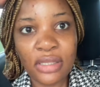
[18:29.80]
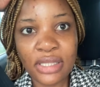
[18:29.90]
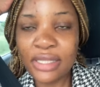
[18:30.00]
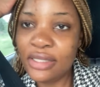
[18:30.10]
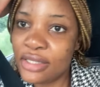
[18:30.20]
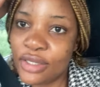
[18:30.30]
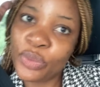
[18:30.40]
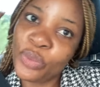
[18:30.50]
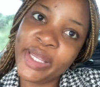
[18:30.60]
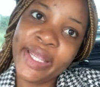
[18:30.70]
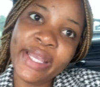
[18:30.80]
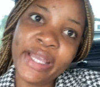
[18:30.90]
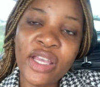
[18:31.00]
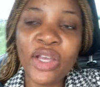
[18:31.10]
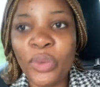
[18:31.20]
since
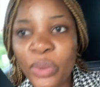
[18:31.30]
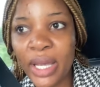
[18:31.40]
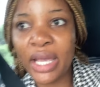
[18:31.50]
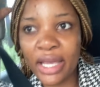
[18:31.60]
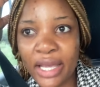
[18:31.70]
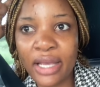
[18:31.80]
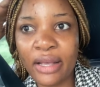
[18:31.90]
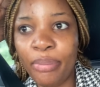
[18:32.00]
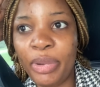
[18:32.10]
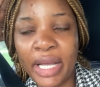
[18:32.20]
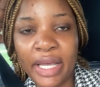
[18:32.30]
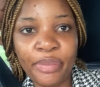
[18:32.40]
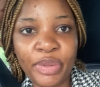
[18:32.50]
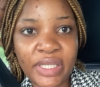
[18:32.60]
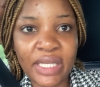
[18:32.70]
we were by
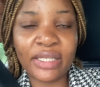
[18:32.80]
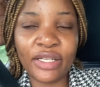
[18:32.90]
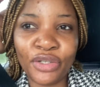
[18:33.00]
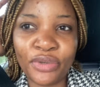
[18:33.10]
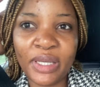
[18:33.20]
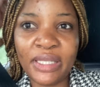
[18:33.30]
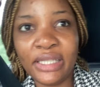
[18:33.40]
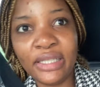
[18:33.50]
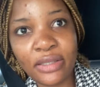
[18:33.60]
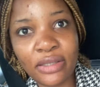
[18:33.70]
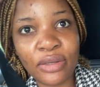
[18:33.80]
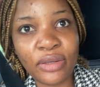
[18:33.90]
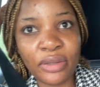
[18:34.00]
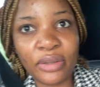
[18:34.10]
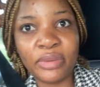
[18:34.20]
Airport Junction already,
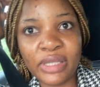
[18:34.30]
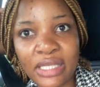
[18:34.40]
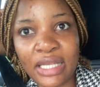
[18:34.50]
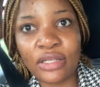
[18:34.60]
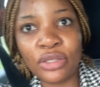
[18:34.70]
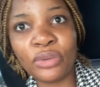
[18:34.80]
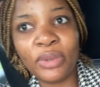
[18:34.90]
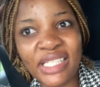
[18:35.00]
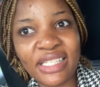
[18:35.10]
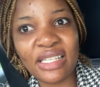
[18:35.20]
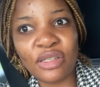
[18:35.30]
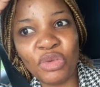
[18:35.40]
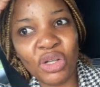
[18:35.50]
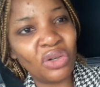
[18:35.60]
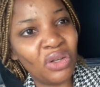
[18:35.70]
so we decided to, what is this
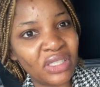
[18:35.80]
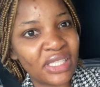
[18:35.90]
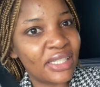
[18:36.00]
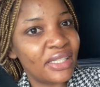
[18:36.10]
mall called?